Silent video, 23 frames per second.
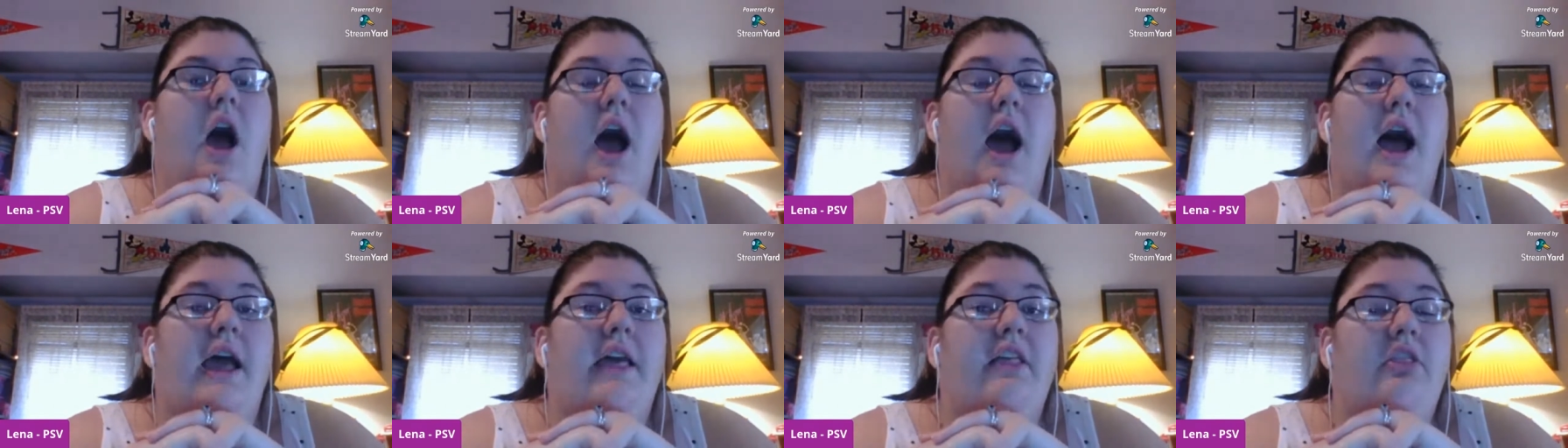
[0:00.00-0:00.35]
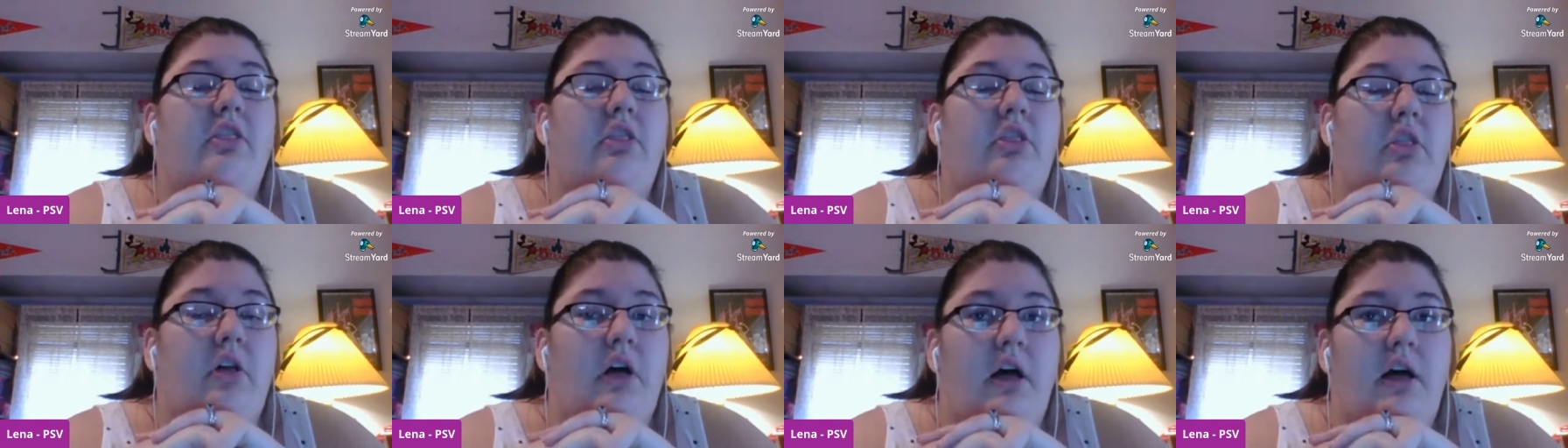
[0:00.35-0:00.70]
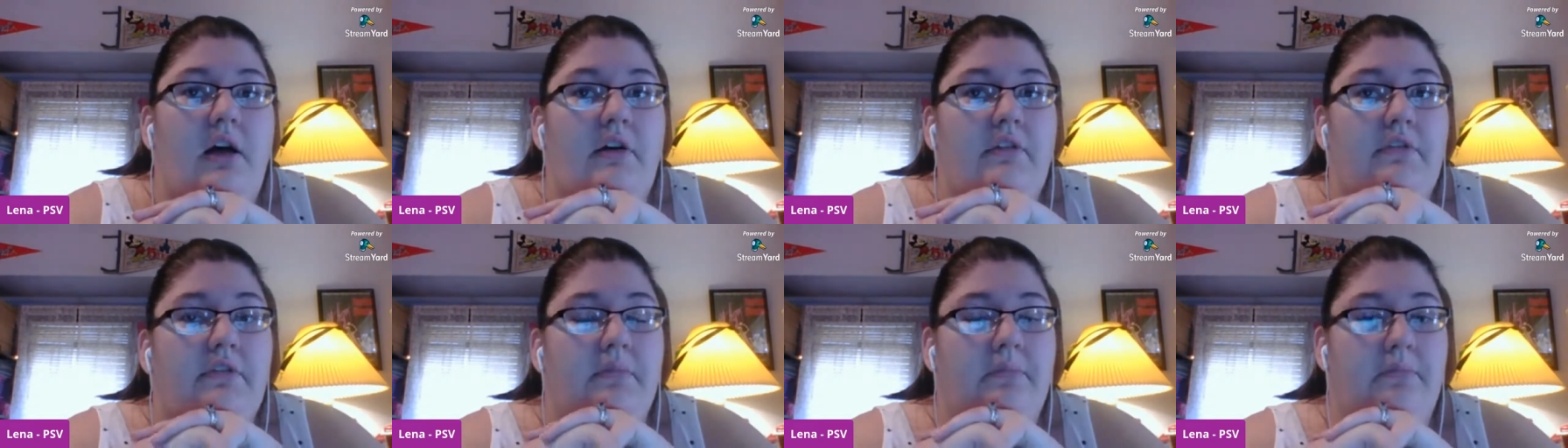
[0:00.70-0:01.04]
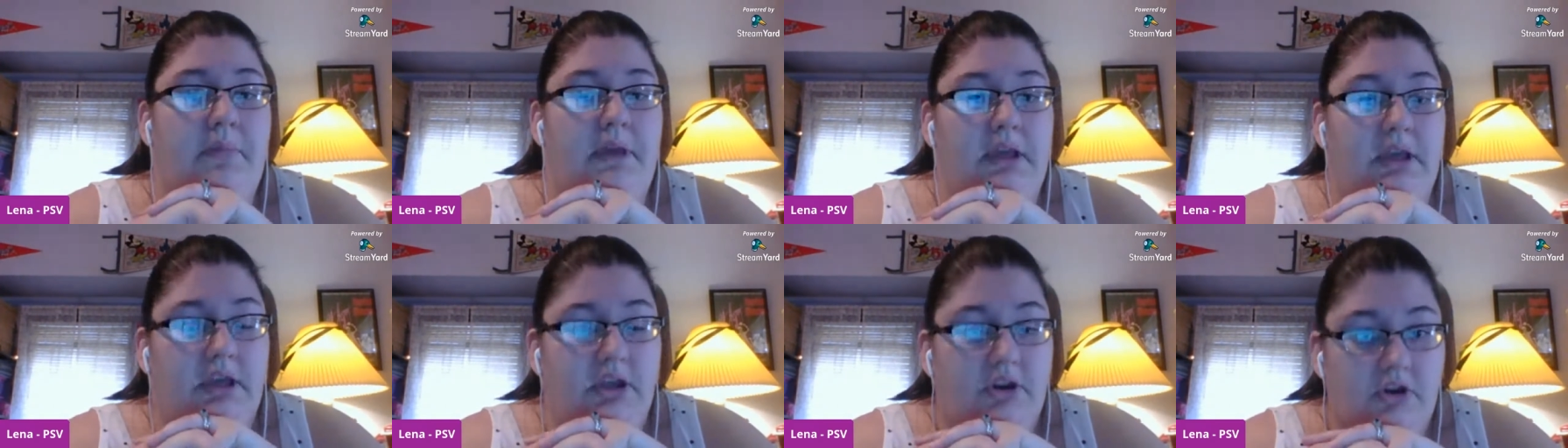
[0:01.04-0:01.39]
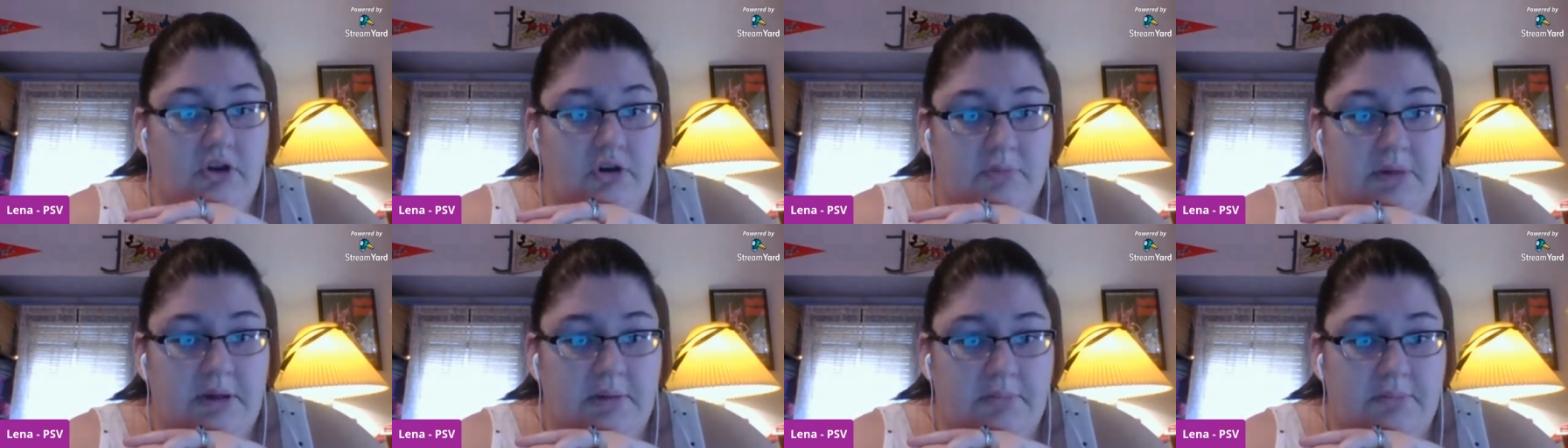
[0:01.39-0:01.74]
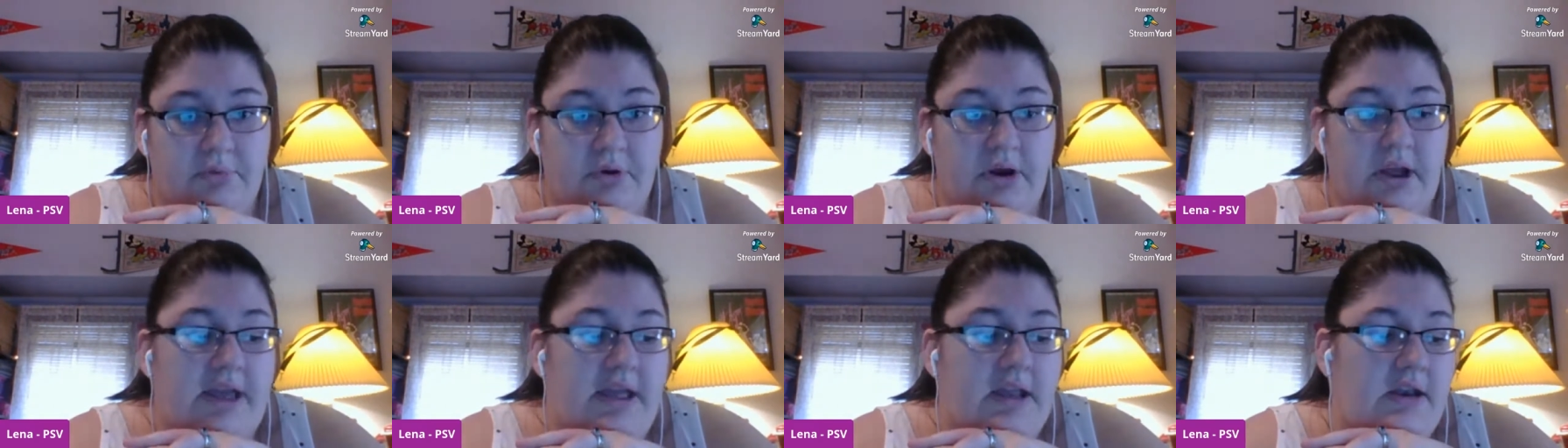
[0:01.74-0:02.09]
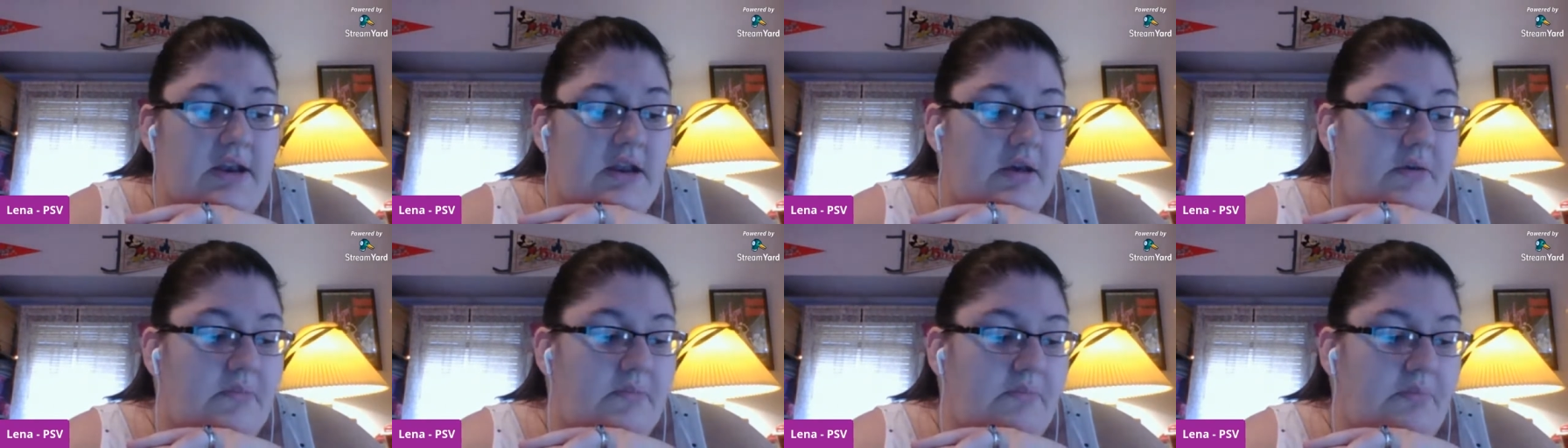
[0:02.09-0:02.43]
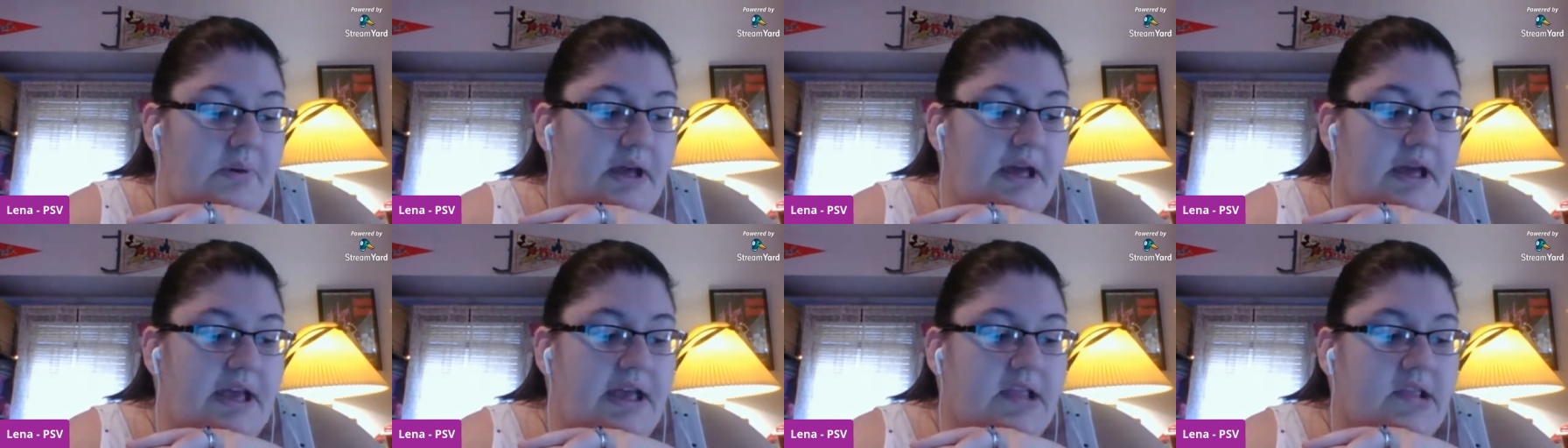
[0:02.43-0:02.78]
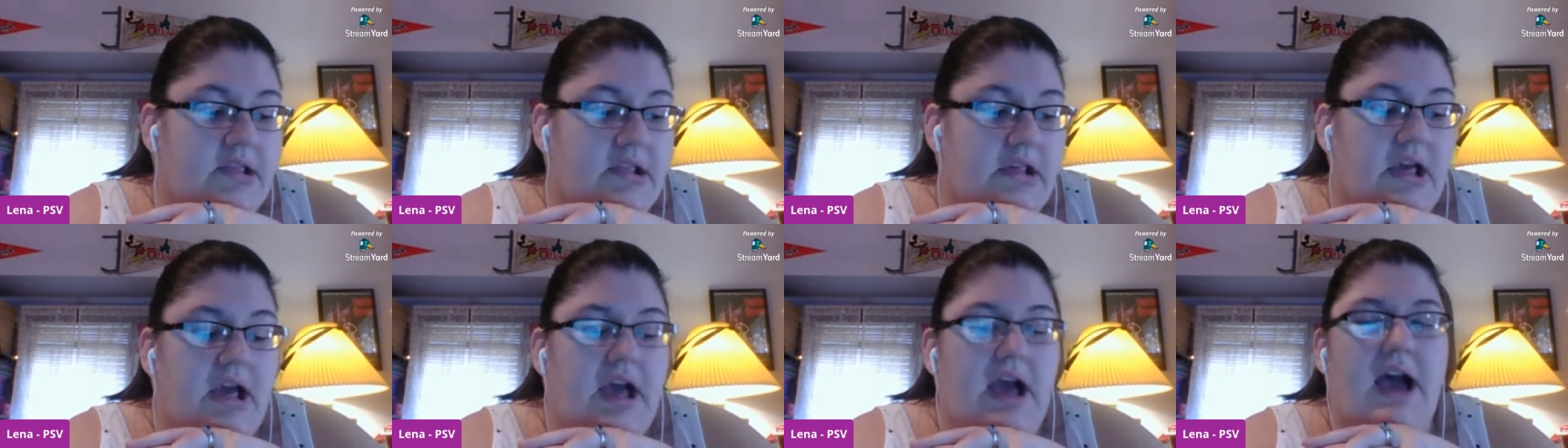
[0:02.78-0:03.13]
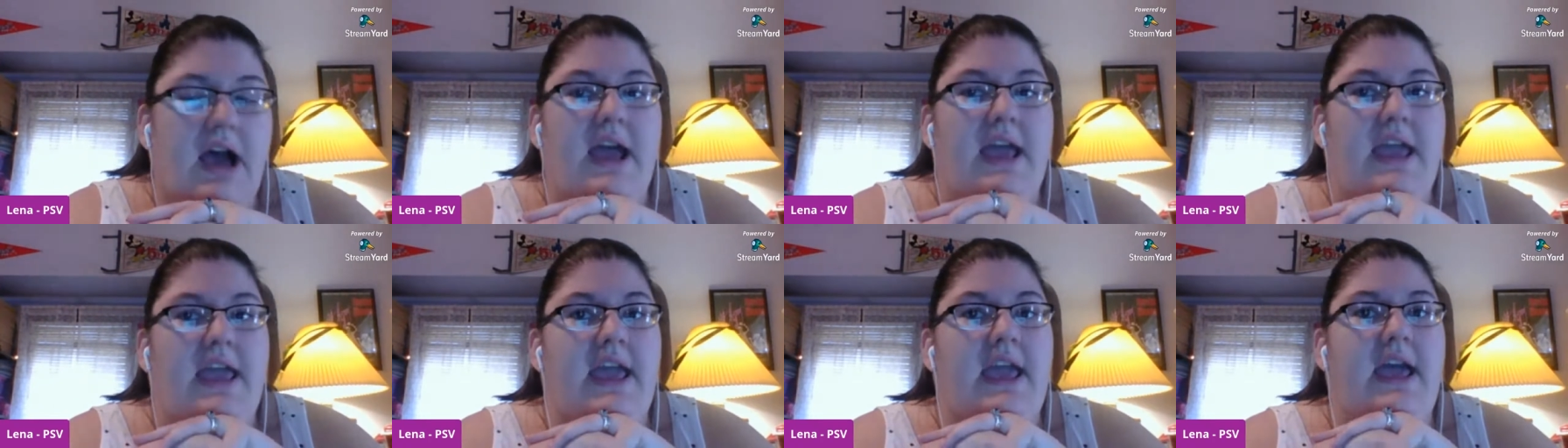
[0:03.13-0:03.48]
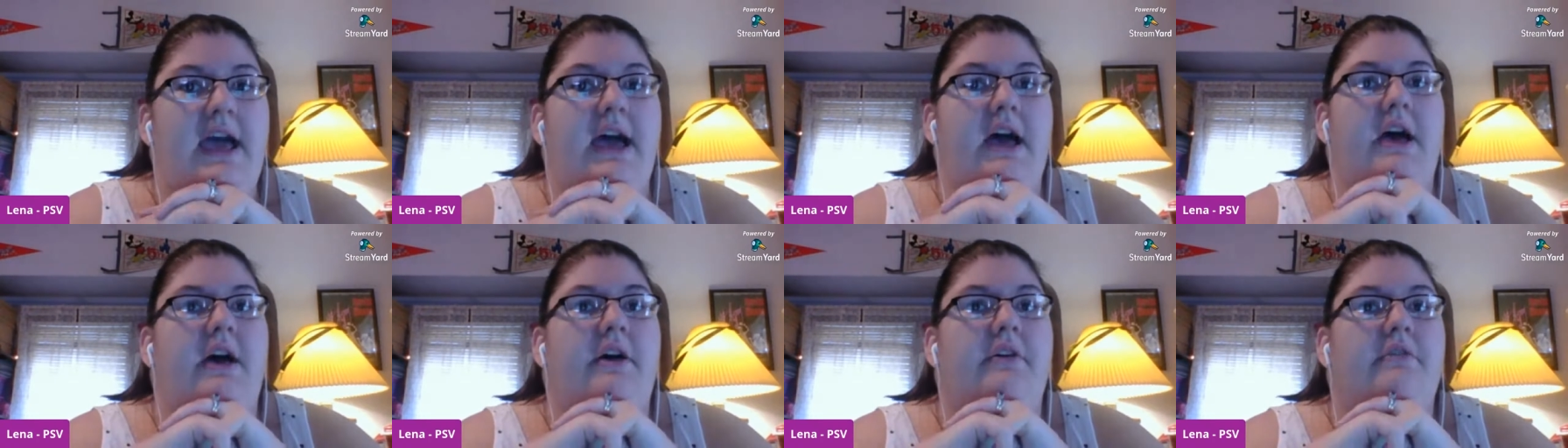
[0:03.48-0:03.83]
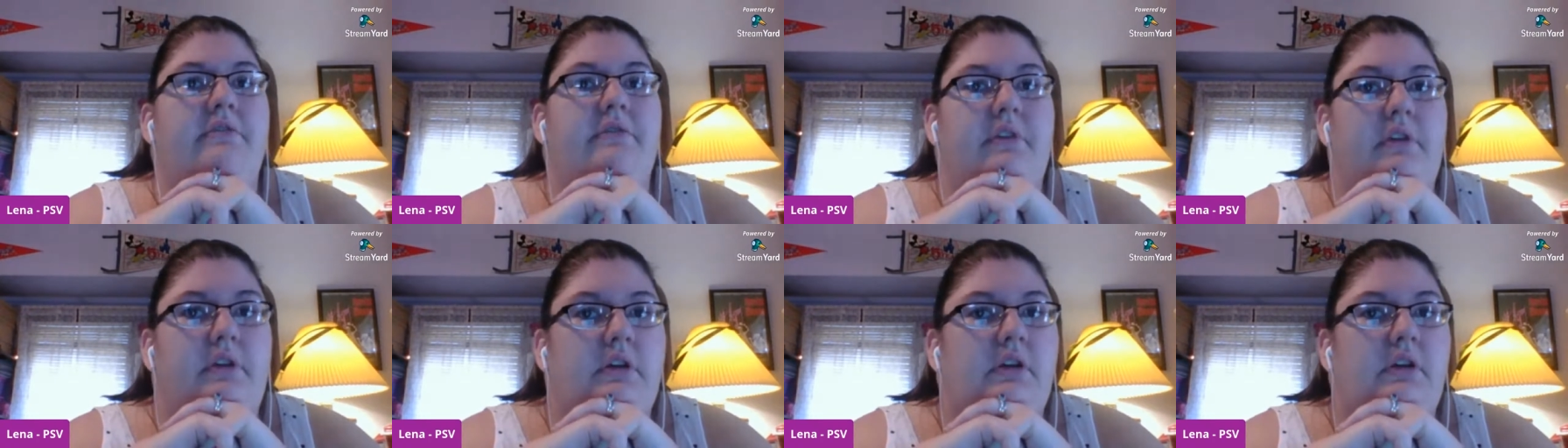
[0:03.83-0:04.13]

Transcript: I love making homemade bread, but I have